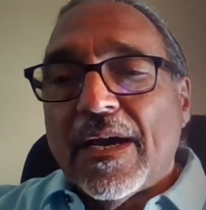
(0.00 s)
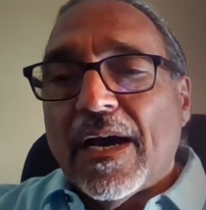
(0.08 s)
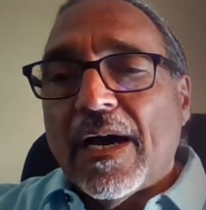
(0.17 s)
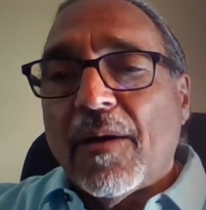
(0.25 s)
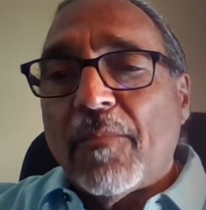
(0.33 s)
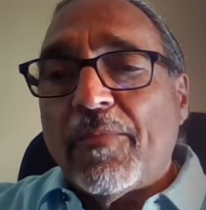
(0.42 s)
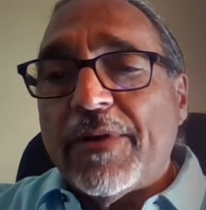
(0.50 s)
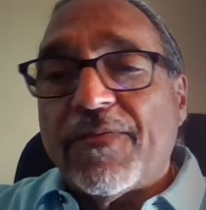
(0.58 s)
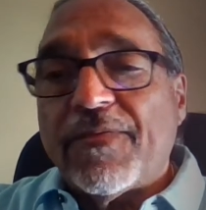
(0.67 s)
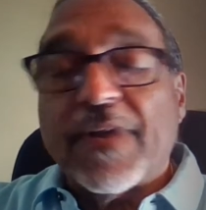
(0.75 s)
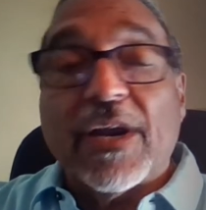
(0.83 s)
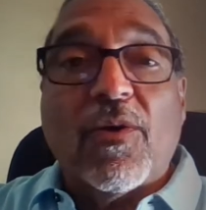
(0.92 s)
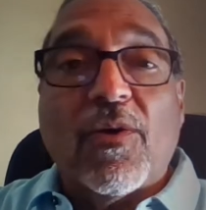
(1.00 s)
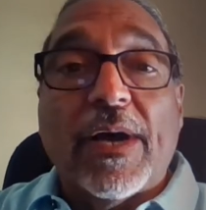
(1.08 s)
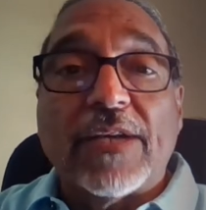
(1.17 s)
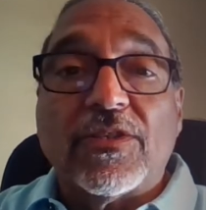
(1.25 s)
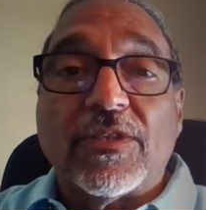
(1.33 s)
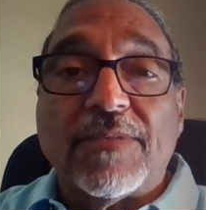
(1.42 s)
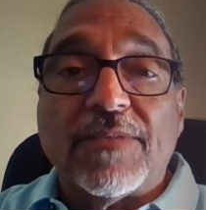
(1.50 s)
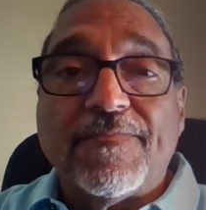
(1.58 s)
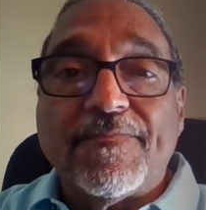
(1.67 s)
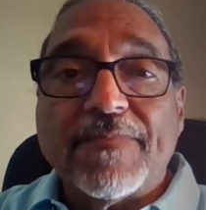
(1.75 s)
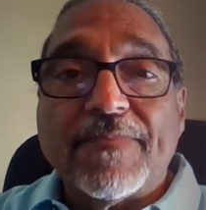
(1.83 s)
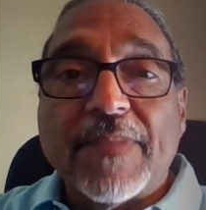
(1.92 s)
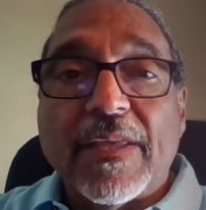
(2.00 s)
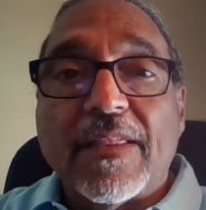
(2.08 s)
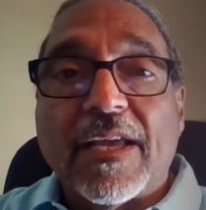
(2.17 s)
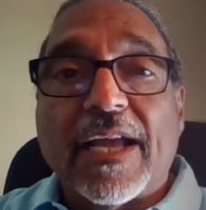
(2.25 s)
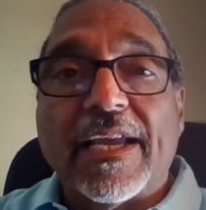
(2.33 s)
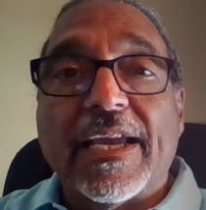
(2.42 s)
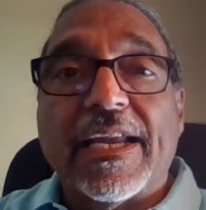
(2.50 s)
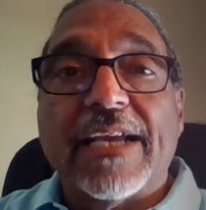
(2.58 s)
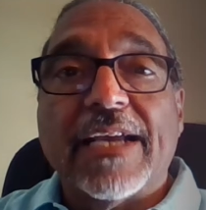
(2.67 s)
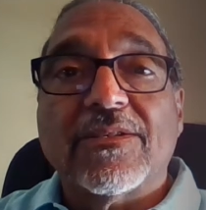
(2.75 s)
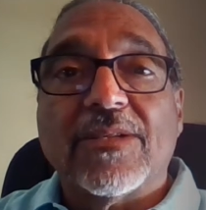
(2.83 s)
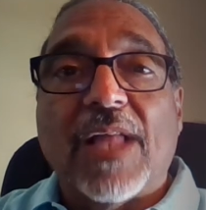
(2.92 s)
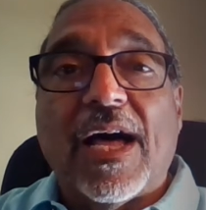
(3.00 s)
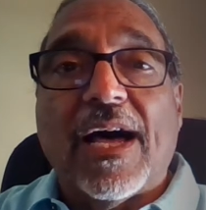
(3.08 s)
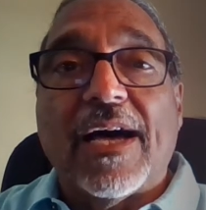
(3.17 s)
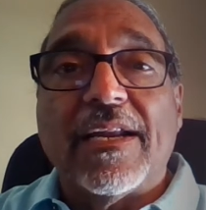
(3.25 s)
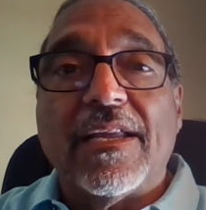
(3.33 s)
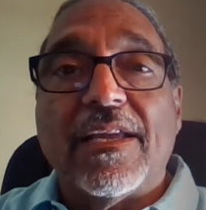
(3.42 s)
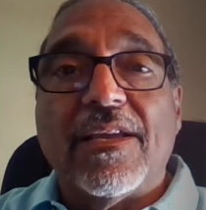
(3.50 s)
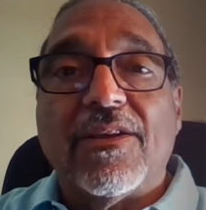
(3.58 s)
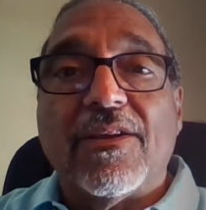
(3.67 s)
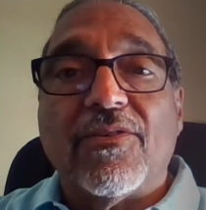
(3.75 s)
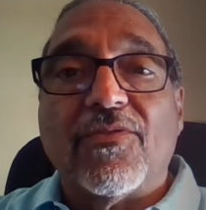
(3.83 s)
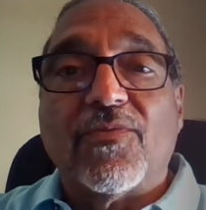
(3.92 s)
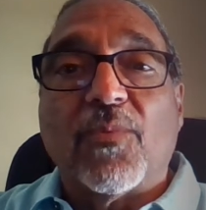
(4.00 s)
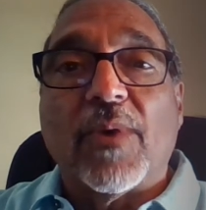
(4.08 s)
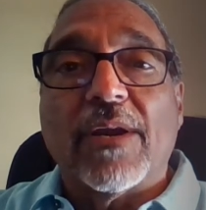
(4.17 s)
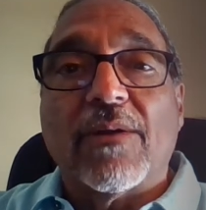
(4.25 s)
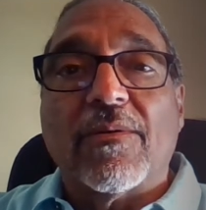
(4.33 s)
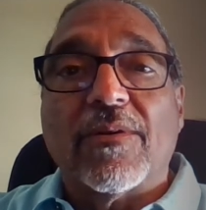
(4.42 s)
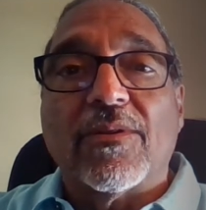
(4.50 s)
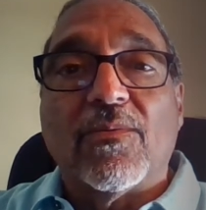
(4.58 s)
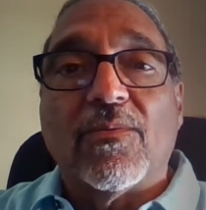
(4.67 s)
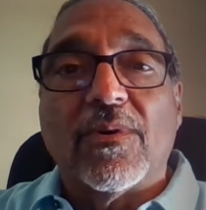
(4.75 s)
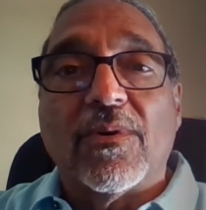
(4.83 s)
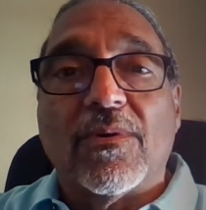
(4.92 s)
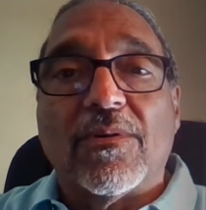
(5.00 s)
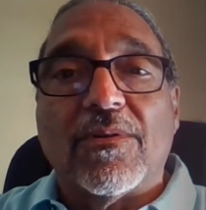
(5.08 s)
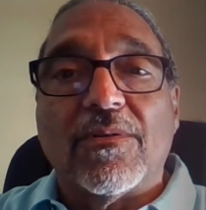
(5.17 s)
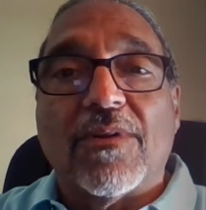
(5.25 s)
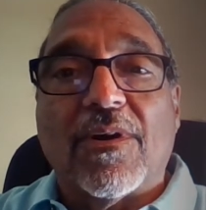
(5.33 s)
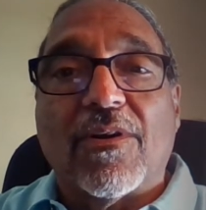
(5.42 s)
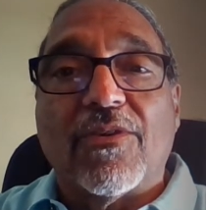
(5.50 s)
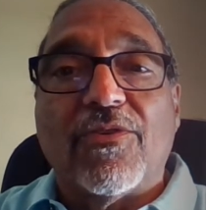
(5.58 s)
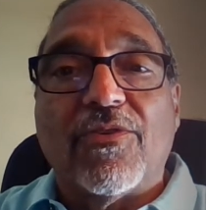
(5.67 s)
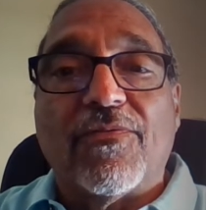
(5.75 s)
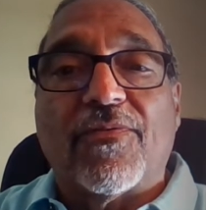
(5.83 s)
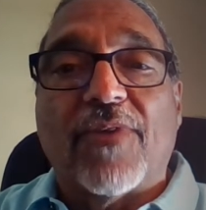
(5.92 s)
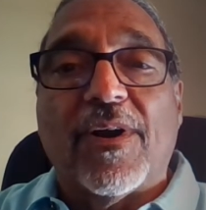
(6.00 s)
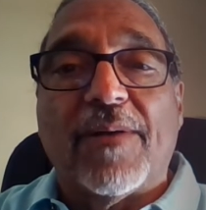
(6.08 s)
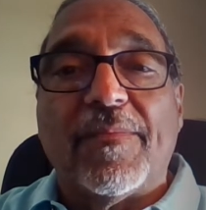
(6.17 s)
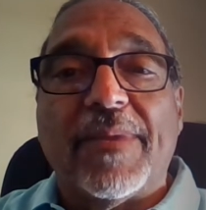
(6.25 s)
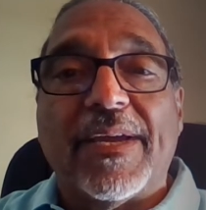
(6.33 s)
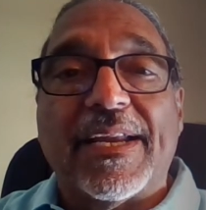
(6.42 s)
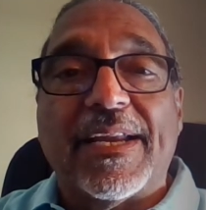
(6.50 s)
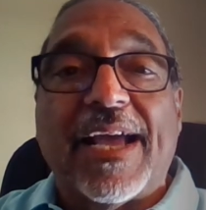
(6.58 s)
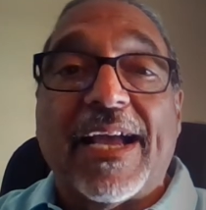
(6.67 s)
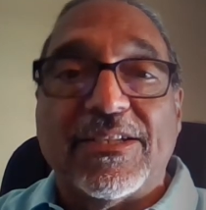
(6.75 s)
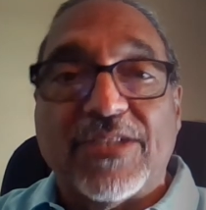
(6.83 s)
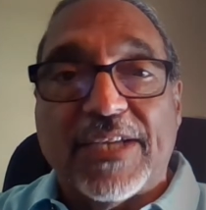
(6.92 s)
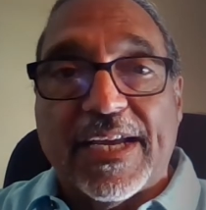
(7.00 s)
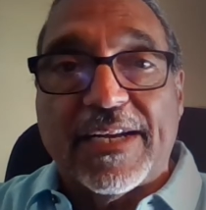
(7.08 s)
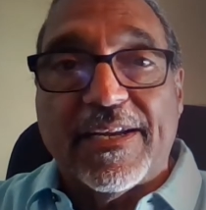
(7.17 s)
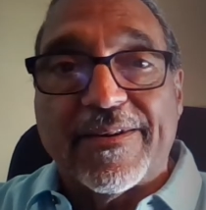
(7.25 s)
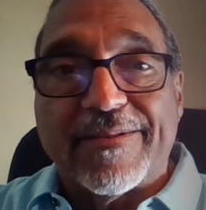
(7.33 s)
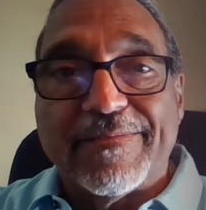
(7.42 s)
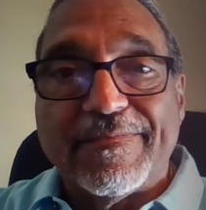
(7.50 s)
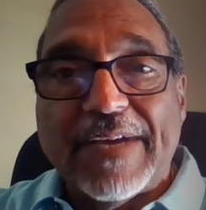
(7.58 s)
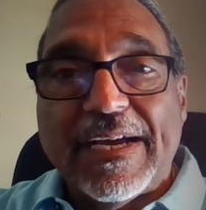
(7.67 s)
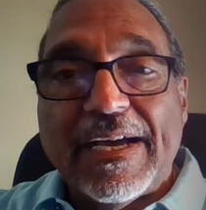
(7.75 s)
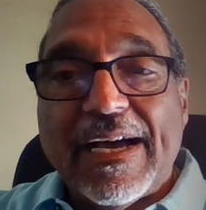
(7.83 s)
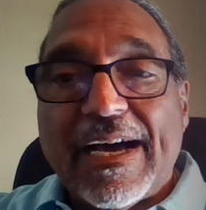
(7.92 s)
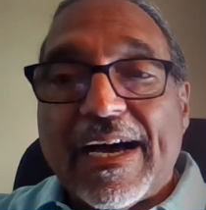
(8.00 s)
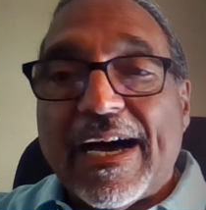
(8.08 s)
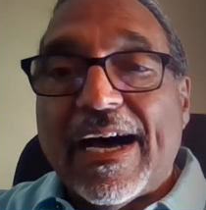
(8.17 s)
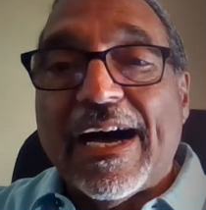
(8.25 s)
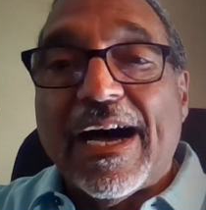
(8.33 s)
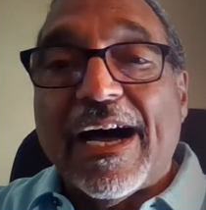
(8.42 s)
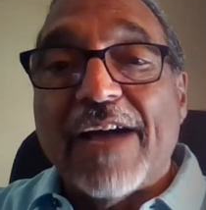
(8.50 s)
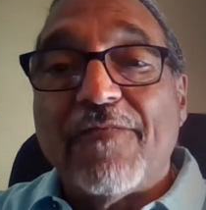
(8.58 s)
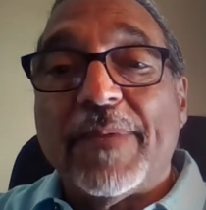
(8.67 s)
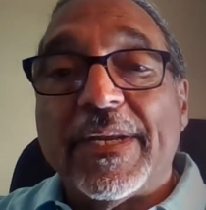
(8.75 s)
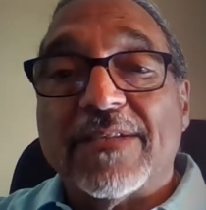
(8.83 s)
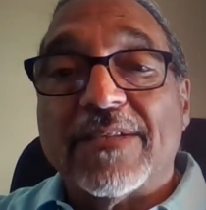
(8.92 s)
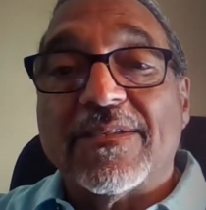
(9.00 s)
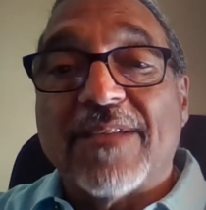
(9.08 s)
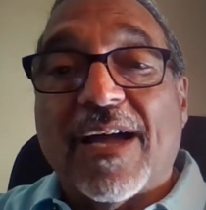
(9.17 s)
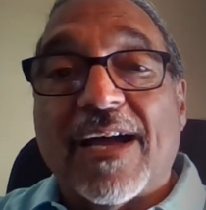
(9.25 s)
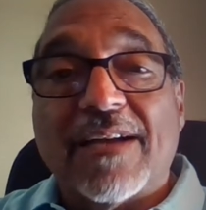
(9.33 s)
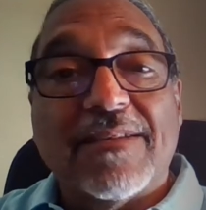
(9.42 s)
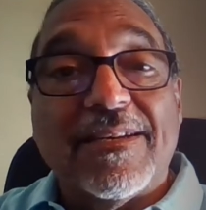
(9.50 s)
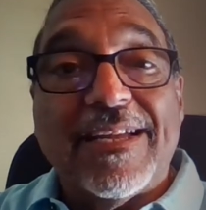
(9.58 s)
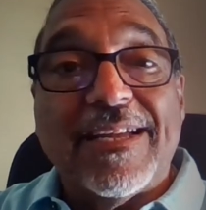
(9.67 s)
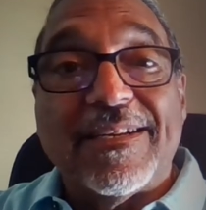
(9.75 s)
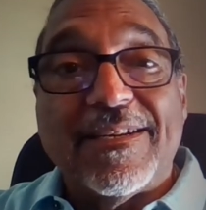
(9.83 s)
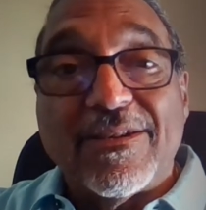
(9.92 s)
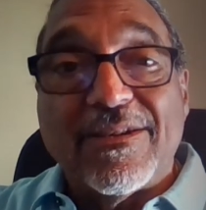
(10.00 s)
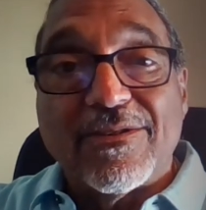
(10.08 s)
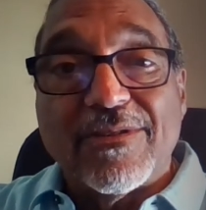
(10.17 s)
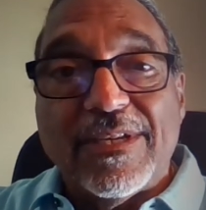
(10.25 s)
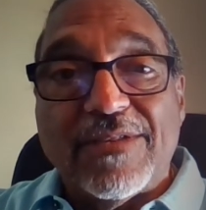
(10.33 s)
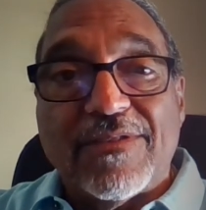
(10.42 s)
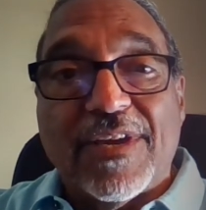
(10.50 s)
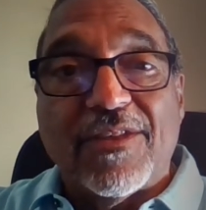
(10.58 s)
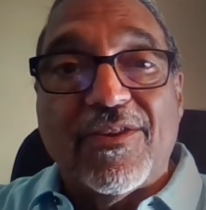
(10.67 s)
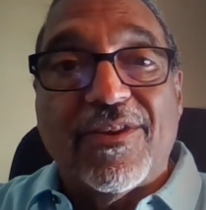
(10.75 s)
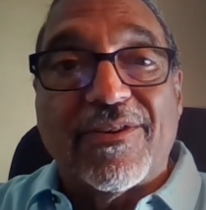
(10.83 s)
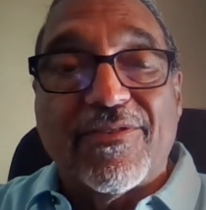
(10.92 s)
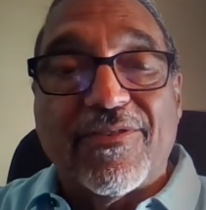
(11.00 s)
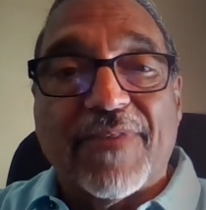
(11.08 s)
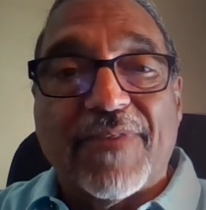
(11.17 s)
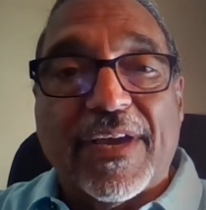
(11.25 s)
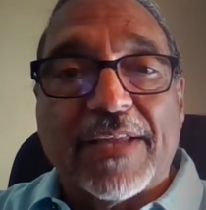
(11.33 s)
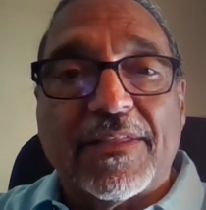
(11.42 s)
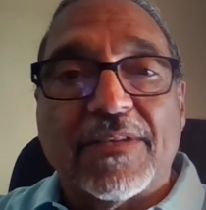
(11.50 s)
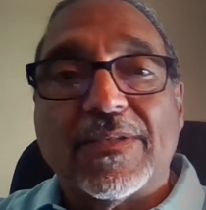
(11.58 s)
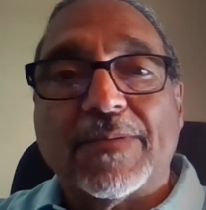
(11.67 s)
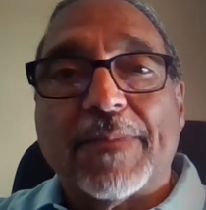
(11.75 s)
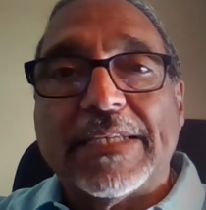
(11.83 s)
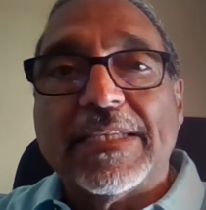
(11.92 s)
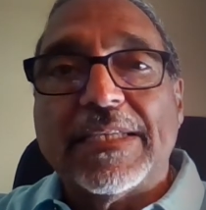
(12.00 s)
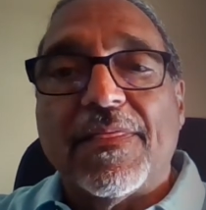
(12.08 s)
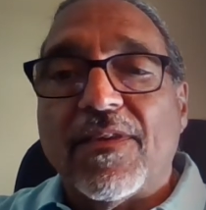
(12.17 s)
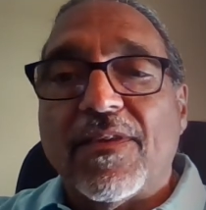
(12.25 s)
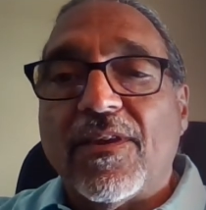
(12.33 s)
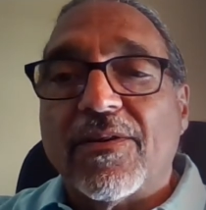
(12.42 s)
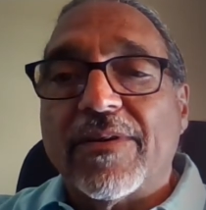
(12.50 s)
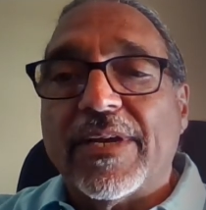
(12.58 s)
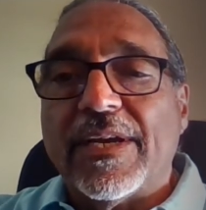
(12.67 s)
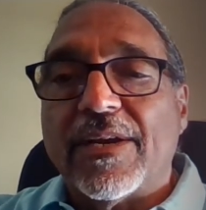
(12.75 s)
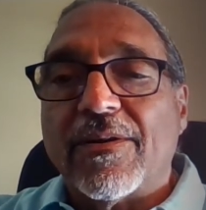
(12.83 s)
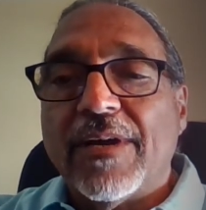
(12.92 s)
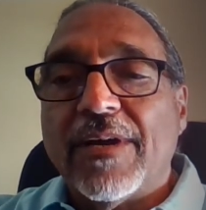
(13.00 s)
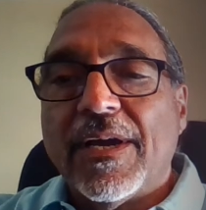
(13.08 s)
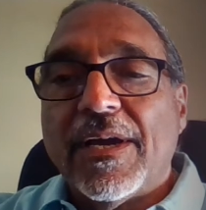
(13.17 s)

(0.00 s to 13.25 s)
A pretty fair question that I get asked a lot is, where in the world are you from and how'd you get here? I've been at Stockton nearly 10 years. In fact, this is my 10th year here.